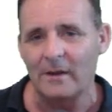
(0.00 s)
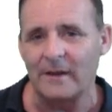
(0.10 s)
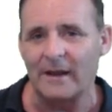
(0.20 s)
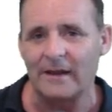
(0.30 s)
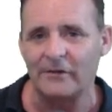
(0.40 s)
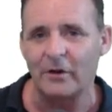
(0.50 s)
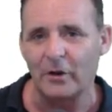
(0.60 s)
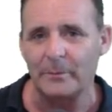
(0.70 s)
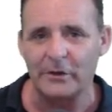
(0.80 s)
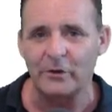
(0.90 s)
that it's not
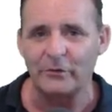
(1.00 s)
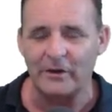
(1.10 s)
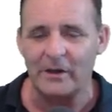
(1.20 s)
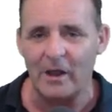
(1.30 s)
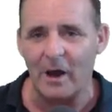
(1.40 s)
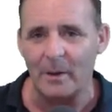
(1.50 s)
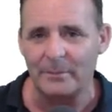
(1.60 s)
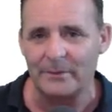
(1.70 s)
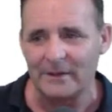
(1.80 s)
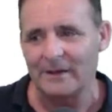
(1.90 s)
going to be using
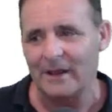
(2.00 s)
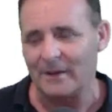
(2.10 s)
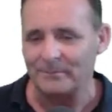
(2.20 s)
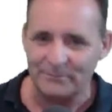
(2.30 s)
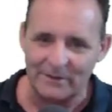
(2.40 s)
up uh,